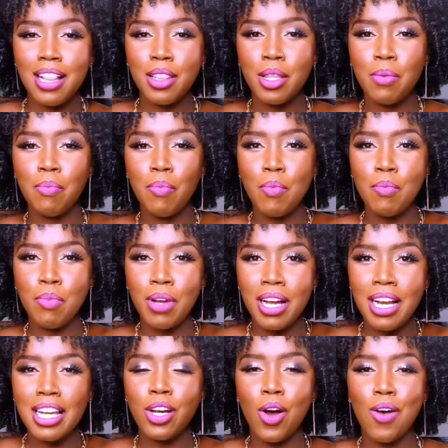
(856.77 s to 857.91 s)
at the
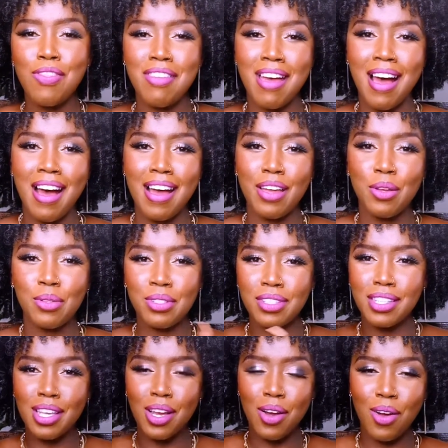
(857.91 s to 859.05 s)
click on the eye, you'll
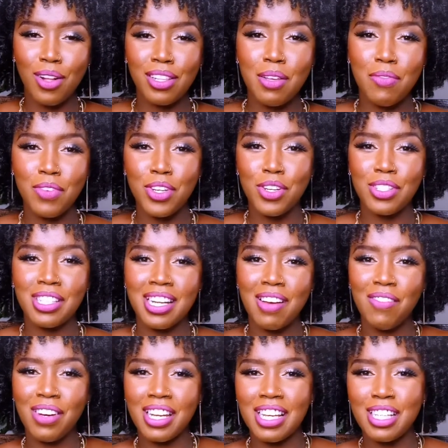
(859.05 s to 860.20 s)
see all the videos that
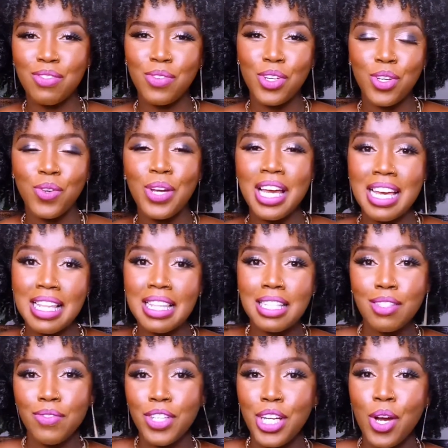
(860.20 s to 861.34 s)
I've linked for you in
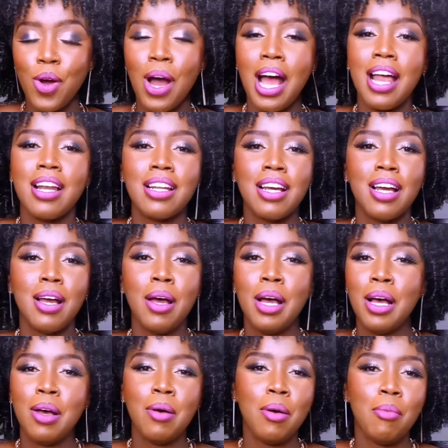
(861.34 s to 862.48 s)
this video, and
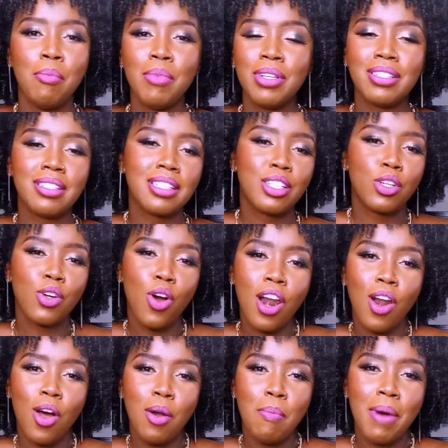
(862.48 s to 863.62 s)

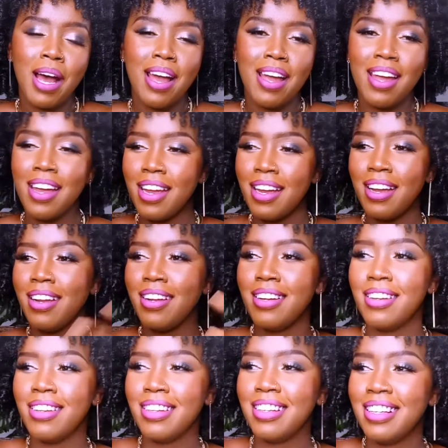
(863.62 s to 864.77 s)
scroll on
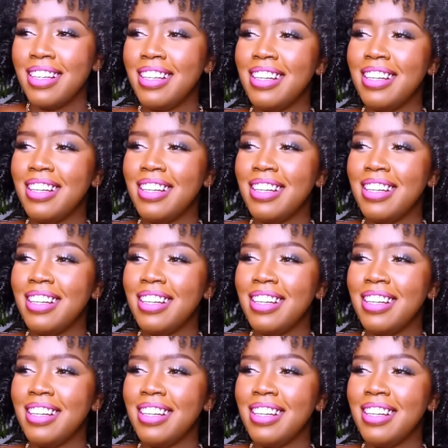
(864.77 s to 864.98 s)
my